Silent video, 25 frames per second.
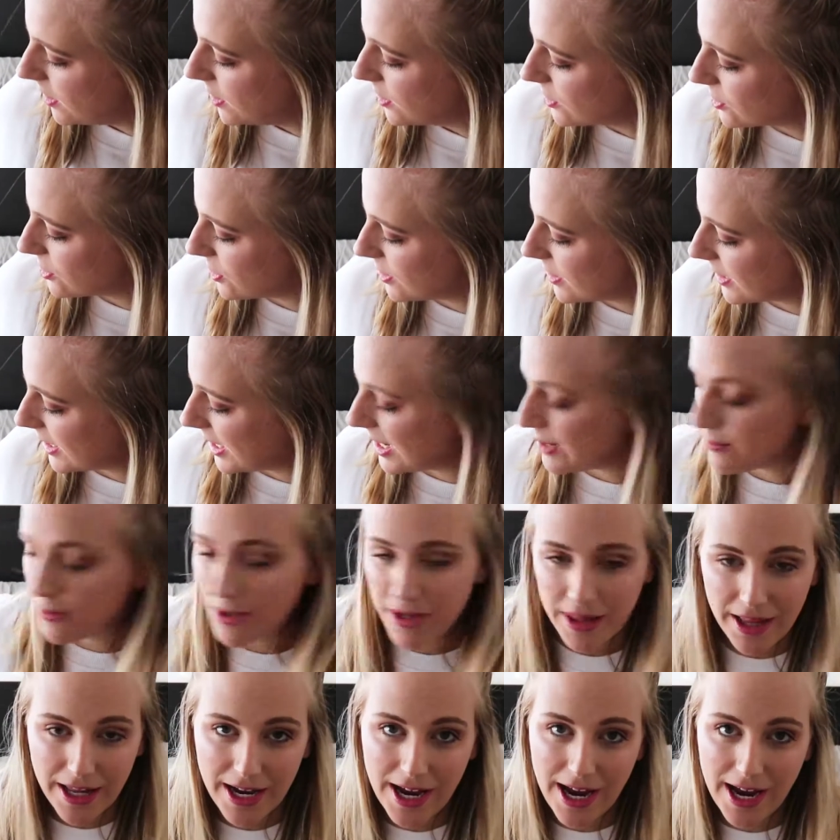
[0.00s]
So the
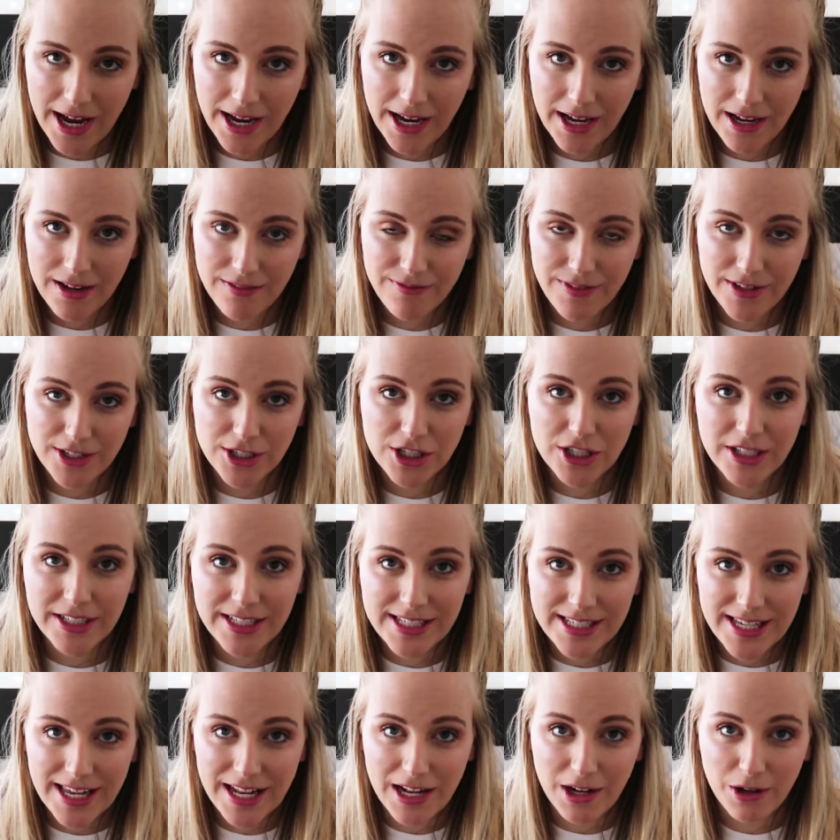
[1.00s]
camera that I eventually
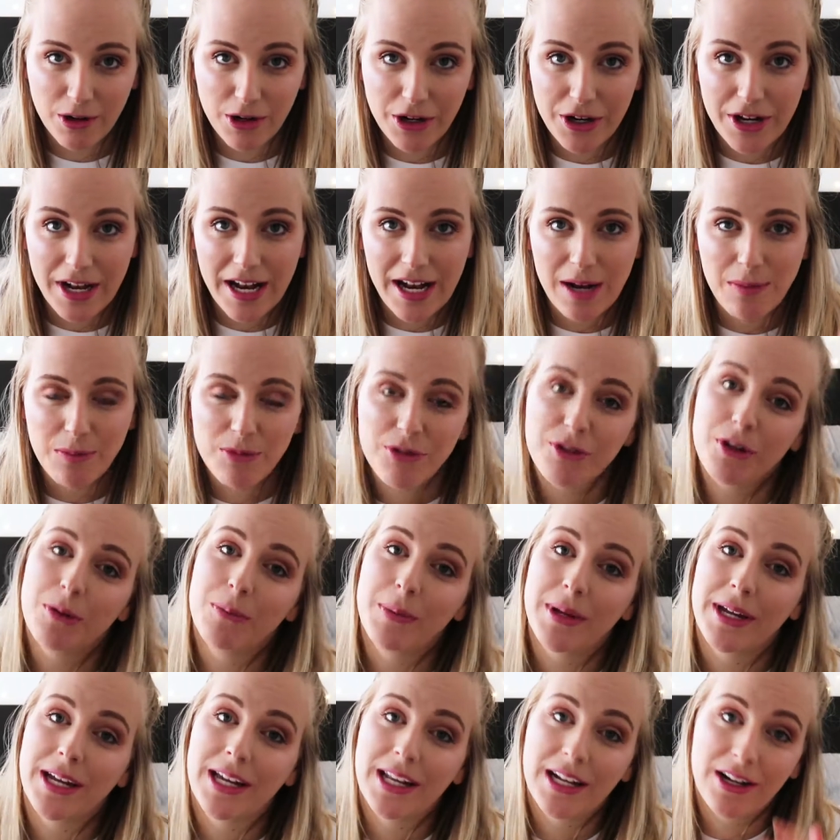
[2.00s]
settled on, and I'm
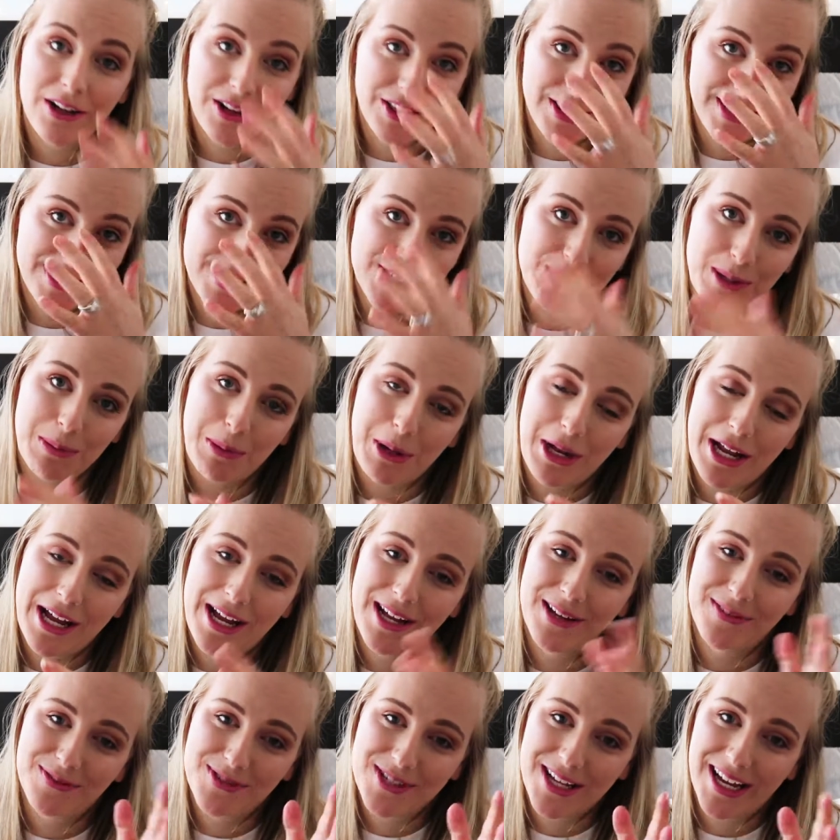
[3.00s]
filming it on this, so I'm going to
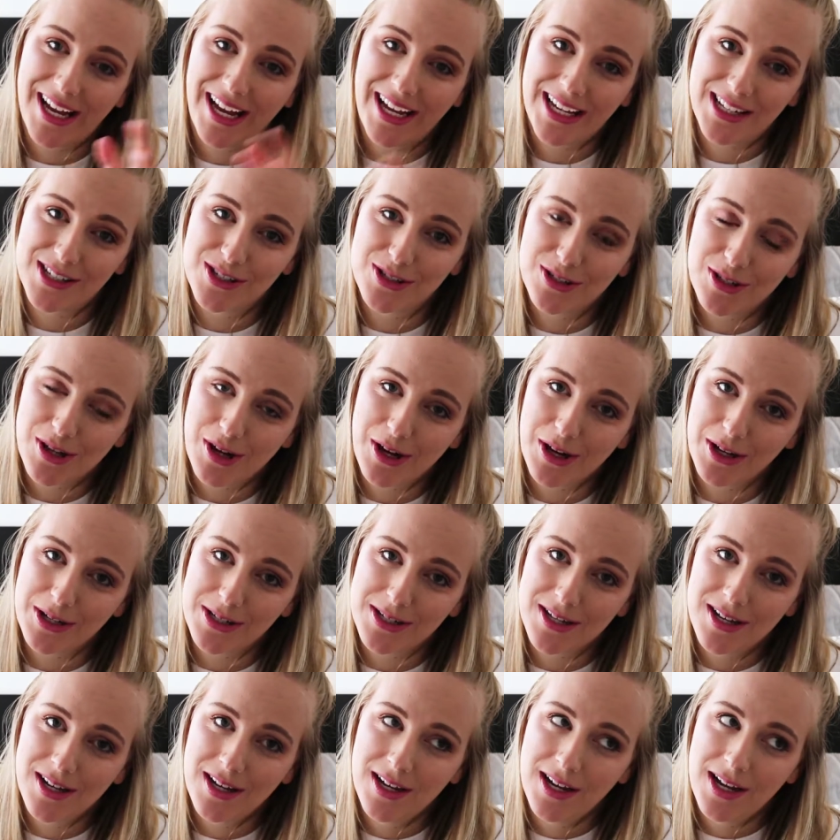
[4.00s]
have to
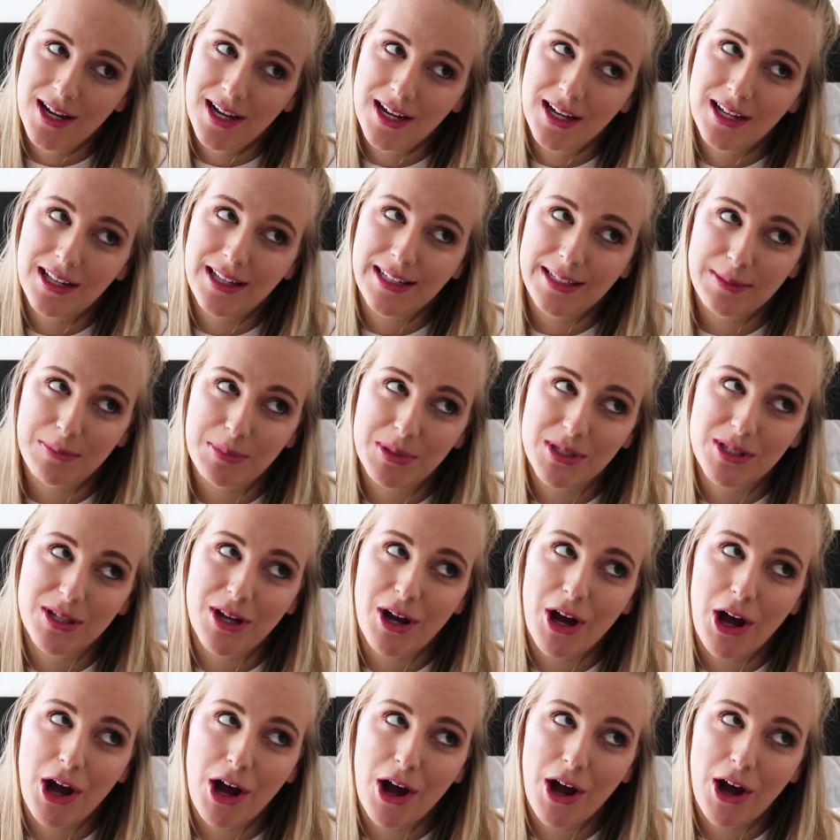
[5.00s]
insert clips
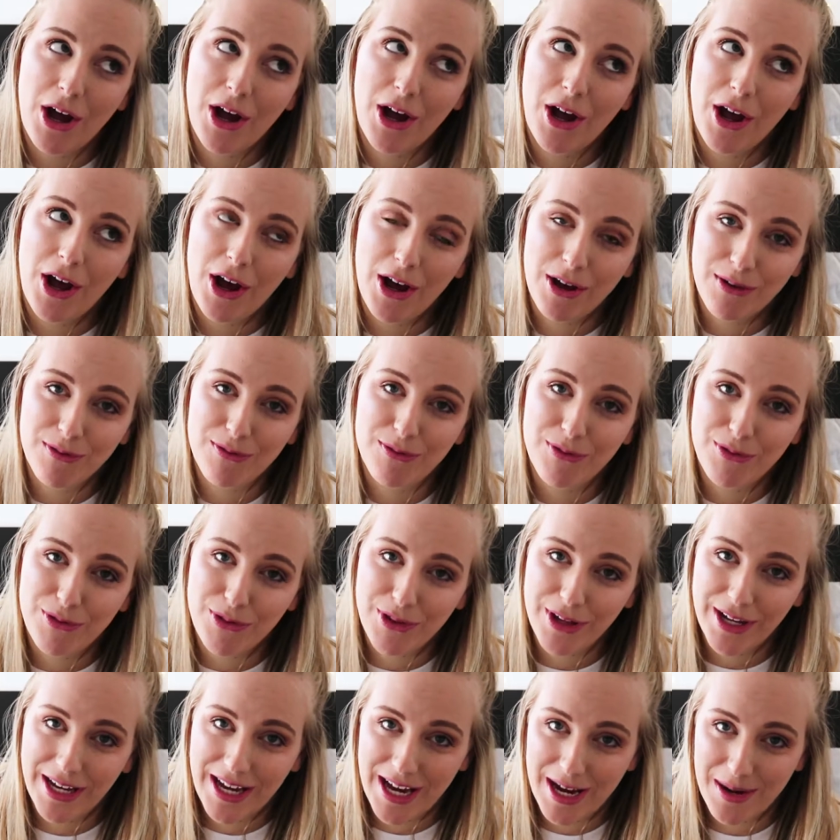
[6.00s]

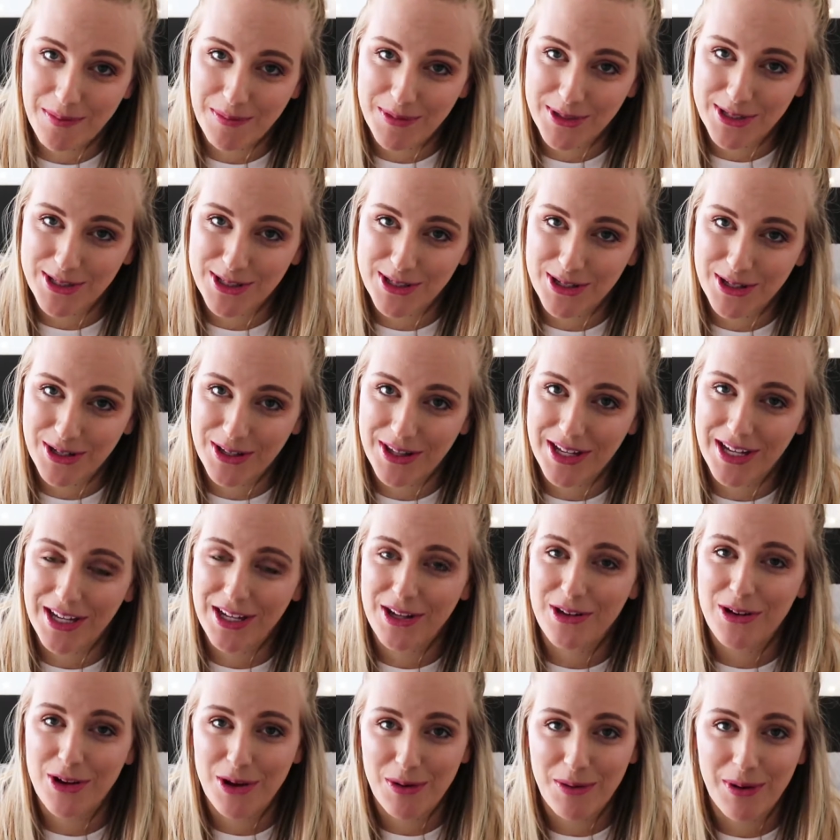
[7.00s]
of the camera so that
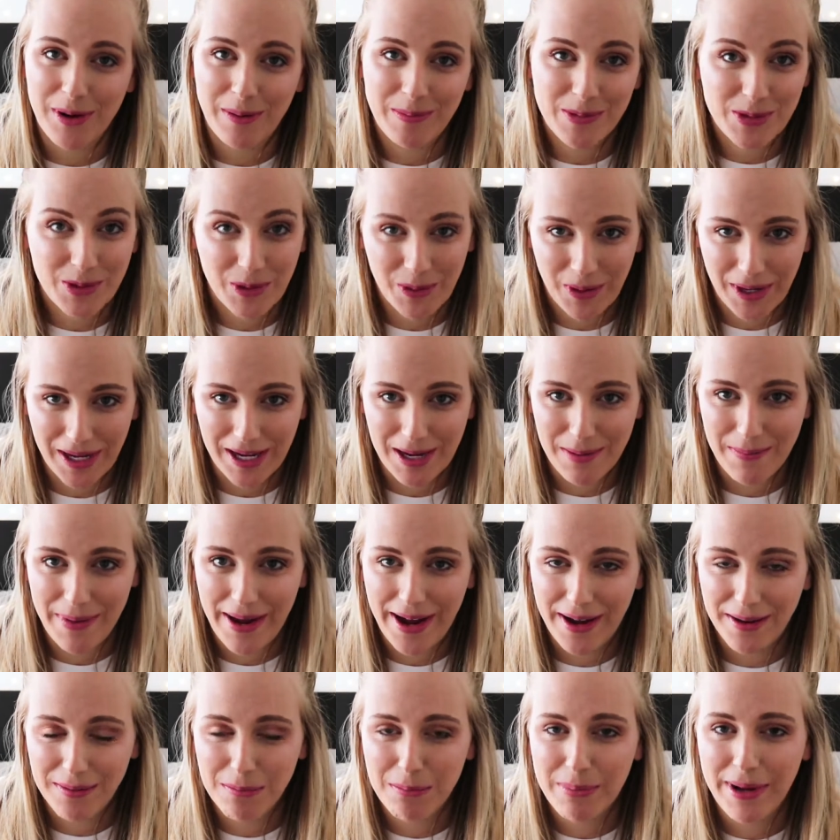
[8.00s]
you know what I'm talking
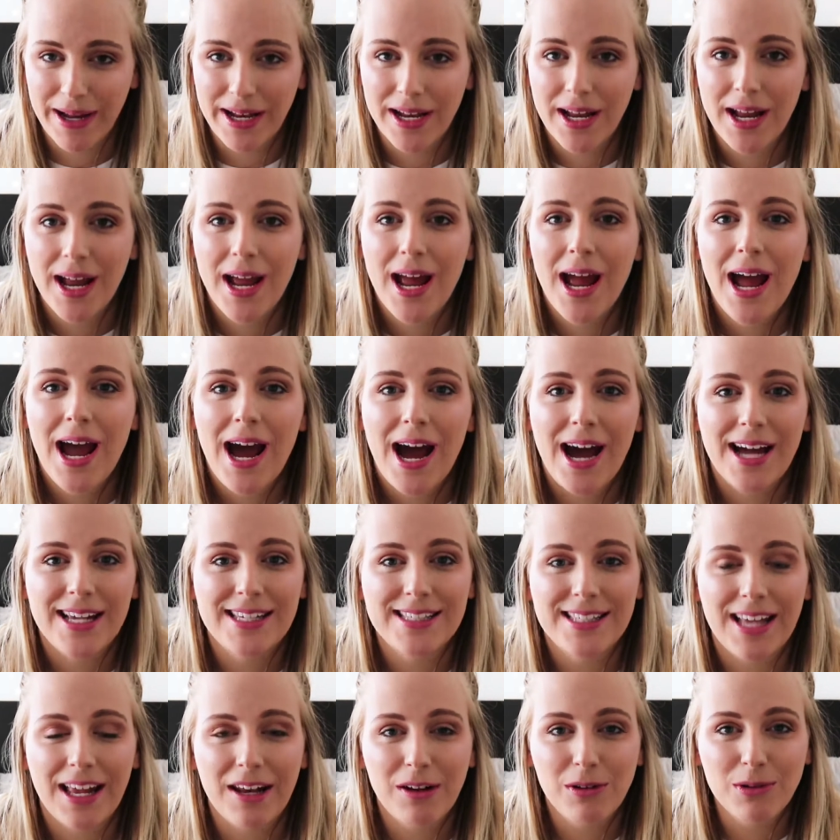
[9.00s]
about. But I
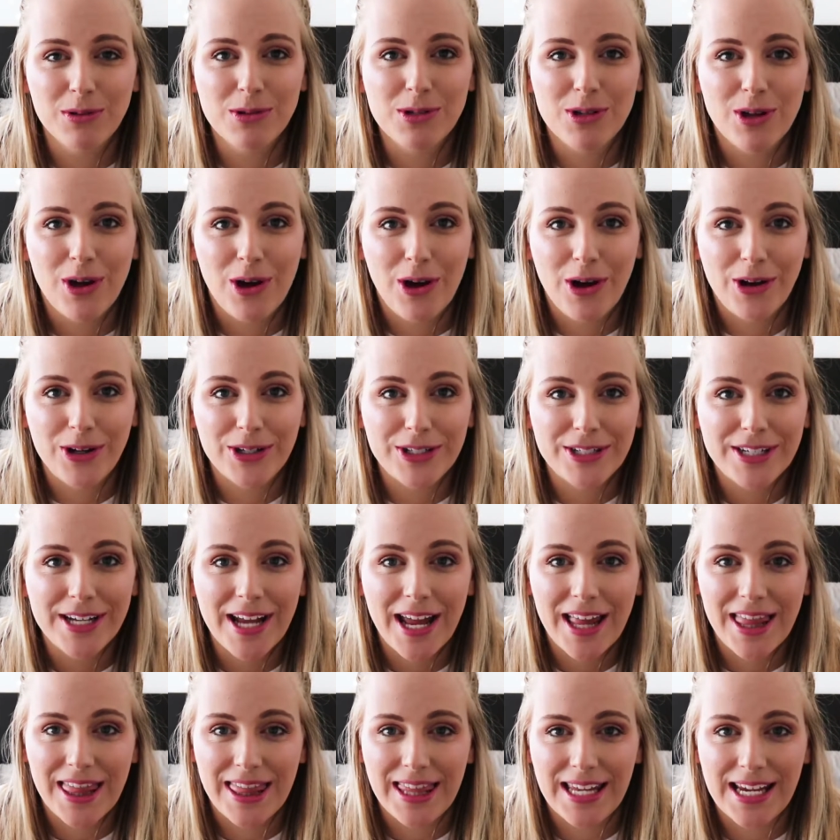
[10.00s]
settled on
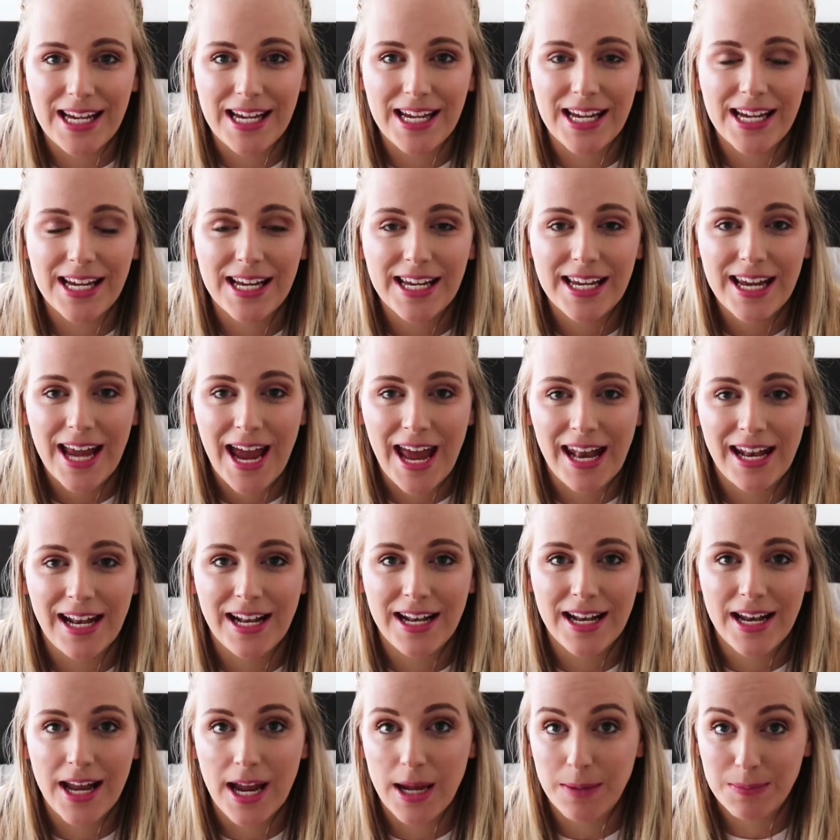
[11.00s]
the
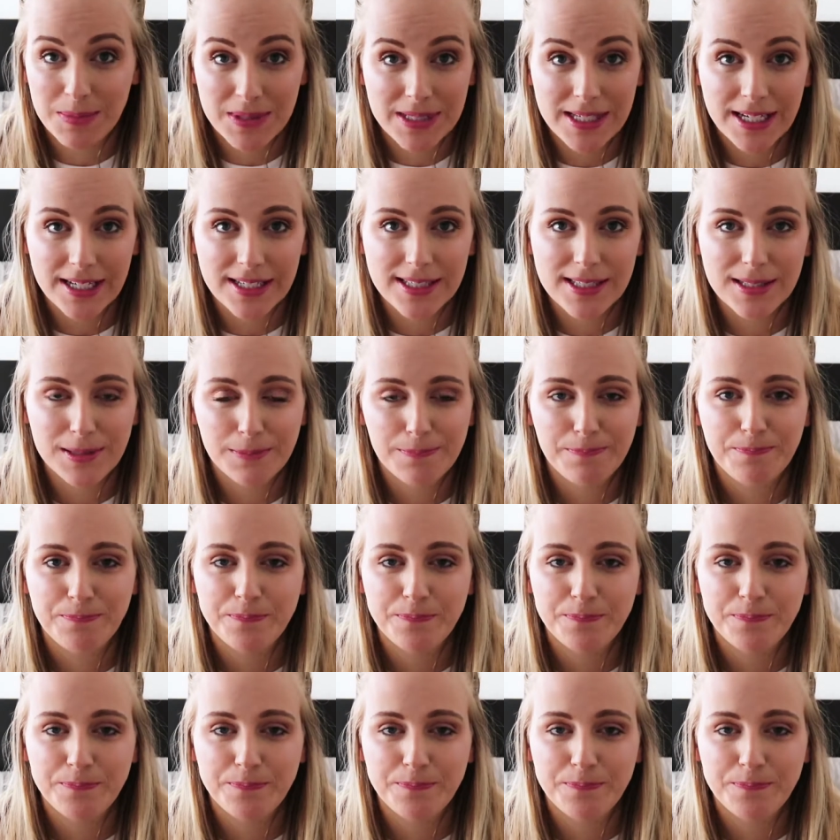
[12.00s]
Canon M6.